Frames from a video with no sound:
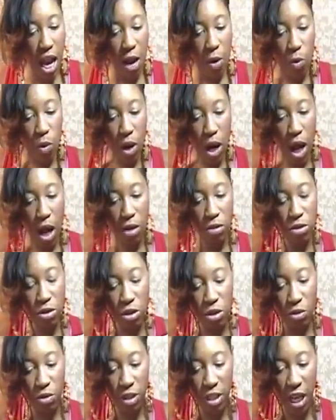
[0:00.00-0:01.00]
And what I'll
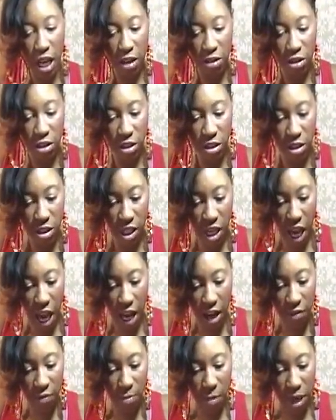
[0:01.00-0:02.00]
do is I'll just
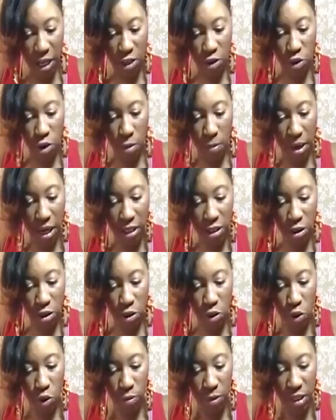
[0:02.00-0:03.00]
kind of make sure my
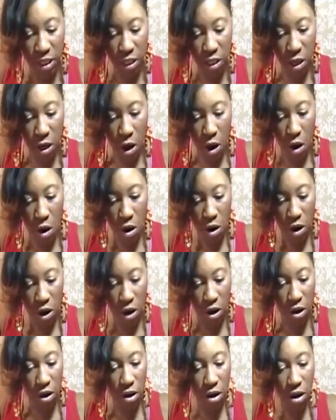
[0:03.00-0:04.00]
tube is
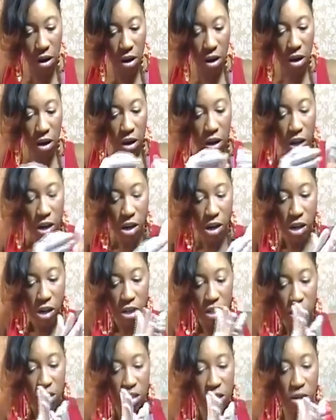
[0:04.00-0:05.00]
longer,
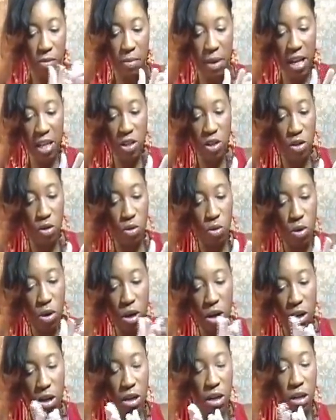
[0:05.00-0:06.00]
just to make
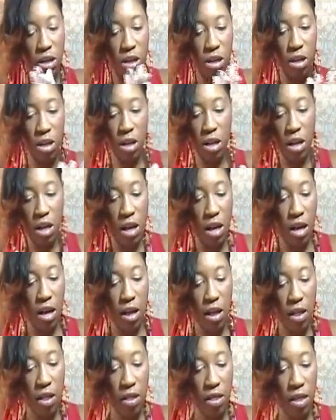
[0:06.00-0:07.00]
sure
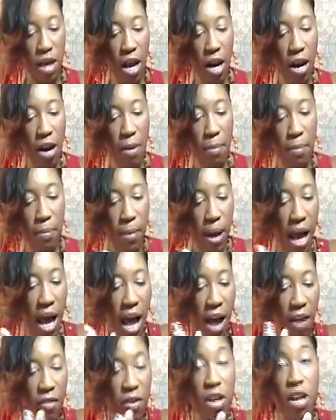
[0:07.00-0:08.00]
that I
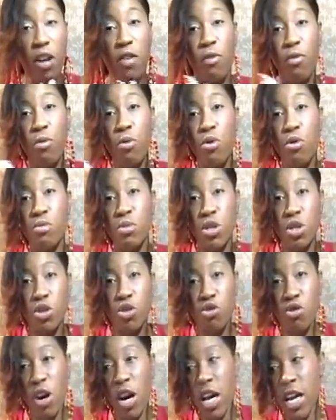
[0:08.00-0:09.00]
have enough room to
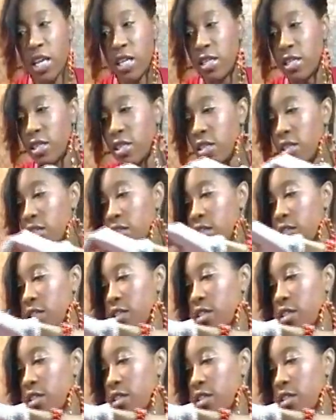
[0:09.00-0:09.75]
trace.